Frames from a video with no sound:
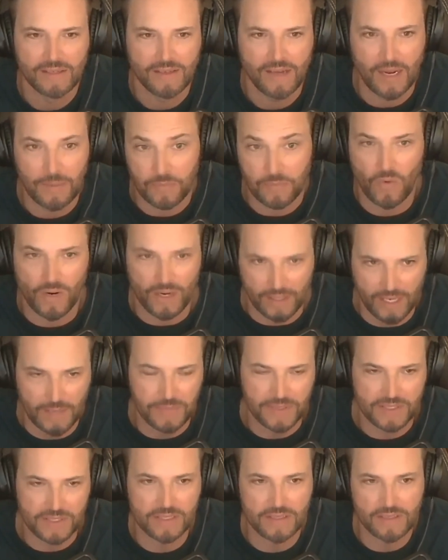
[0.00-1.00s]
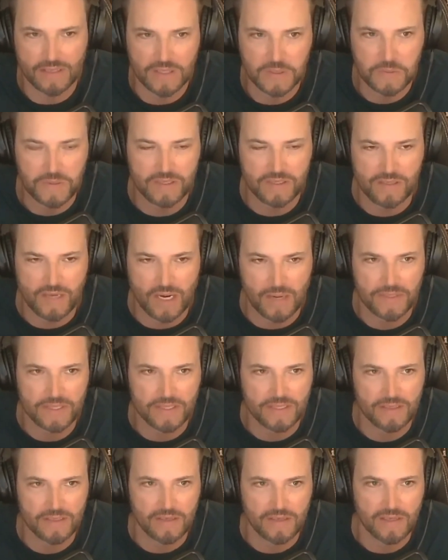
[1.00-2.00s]
Opportunities, business
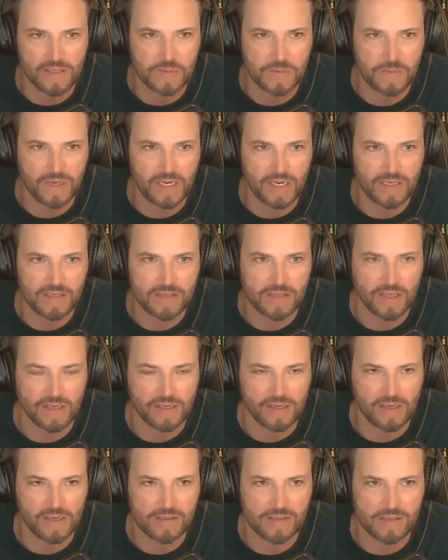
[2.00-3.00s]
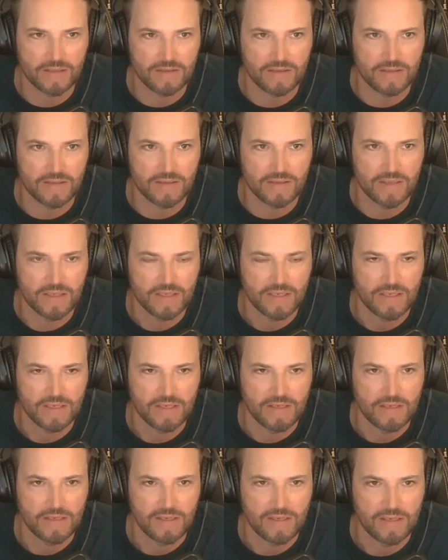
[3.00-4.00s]
opportunities, but I always think also just
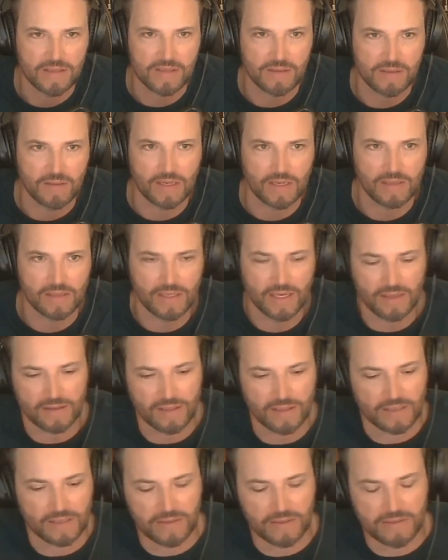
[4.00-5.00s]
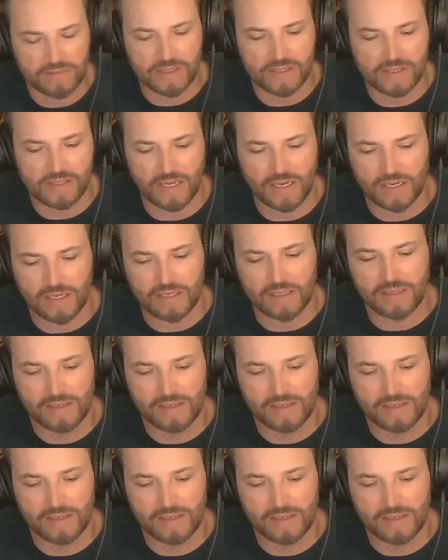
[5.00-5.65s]
historically, I think we've just kind of,